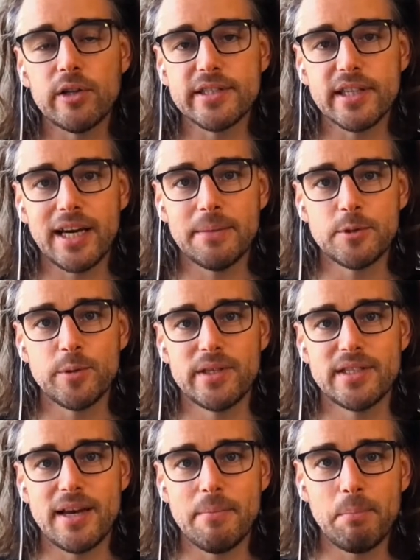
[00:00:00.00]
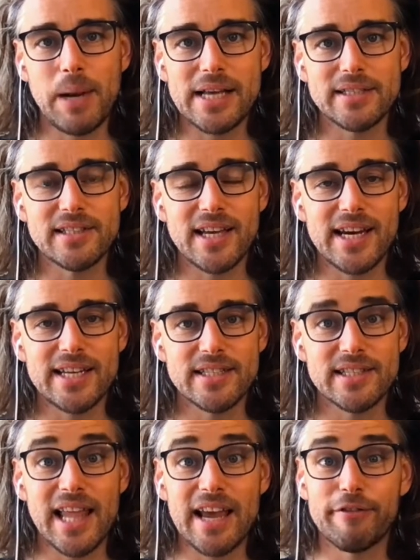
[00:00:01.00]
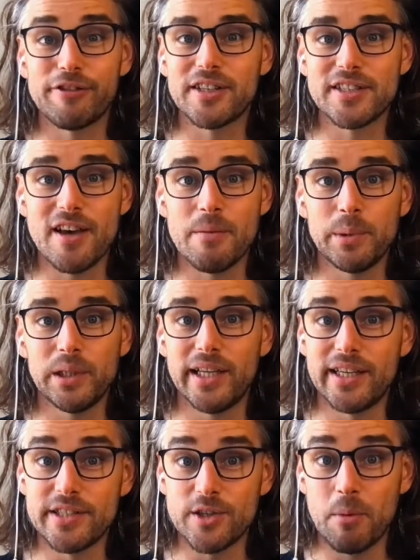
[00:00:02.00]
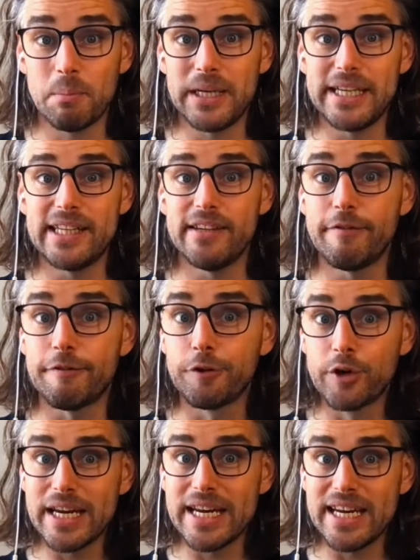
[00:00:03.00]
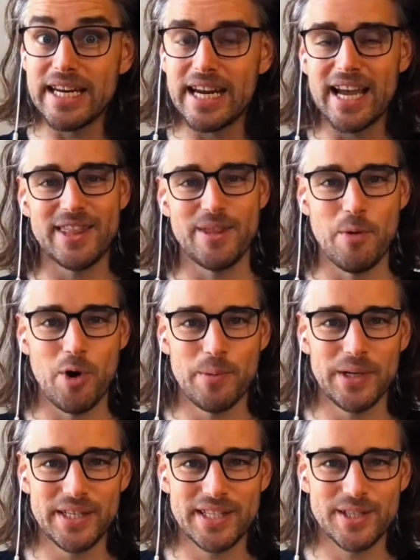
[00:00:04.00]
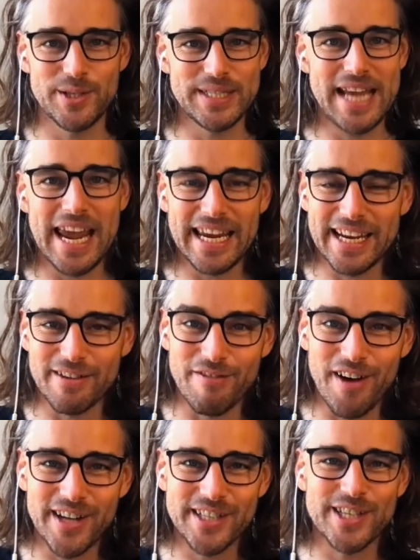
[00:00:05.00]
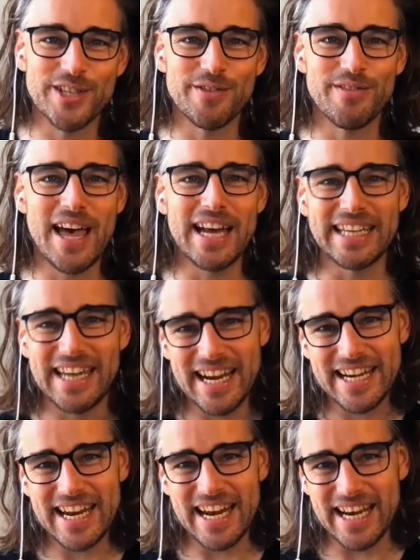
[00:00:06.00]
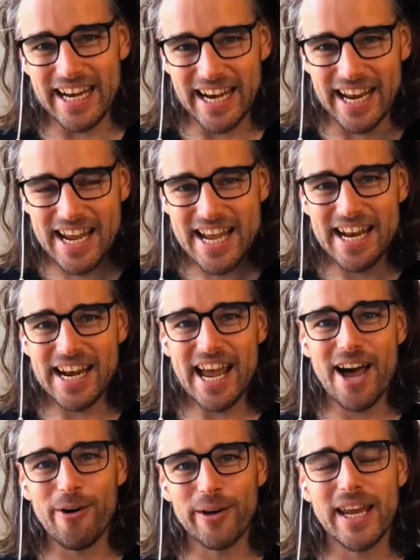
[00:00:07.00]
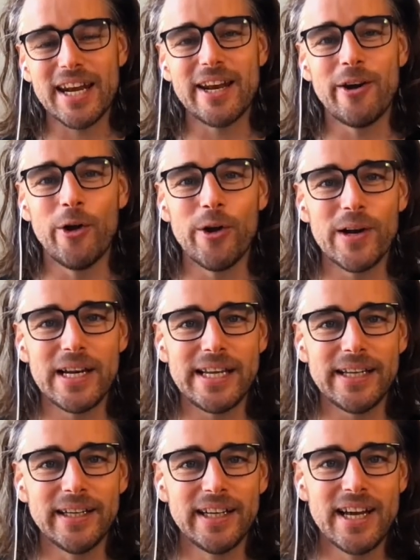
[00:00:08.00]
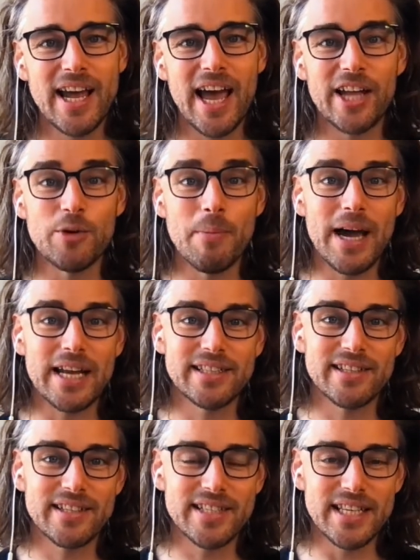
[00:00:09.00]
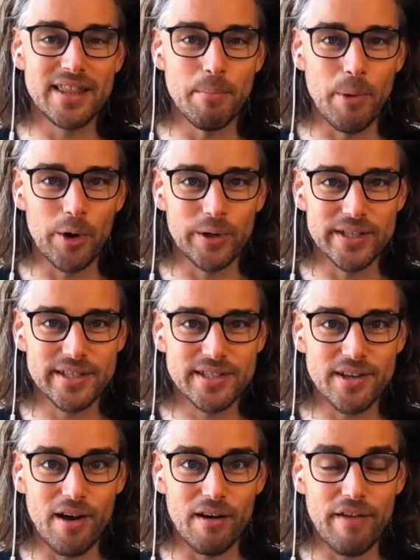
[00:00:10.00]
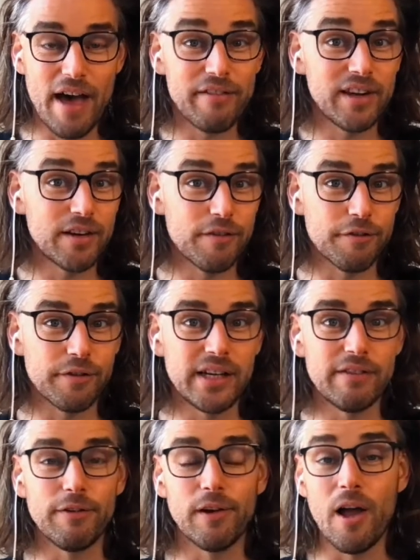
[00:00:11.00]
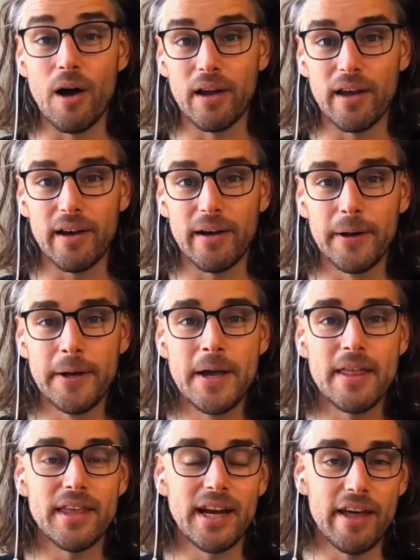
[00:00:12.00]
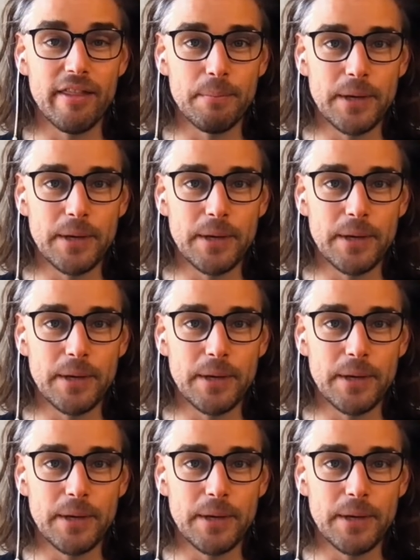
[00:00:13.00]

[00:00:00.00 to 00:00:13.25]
also comes with some plus sides, like for example, it is completely free at the moment. So take advantage of that, get in now, get in early, and you might see the bonus of having it free for longer than other